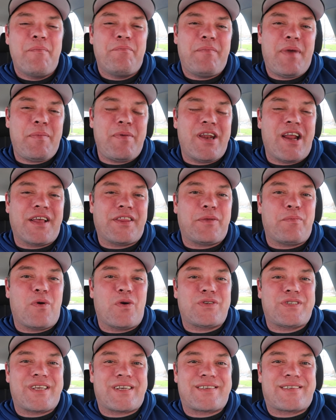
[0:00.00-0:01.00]
Maybe not the
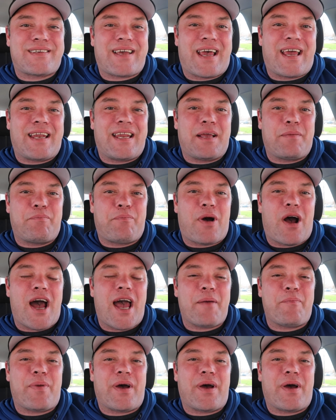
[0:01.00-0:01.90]
most exciting buy,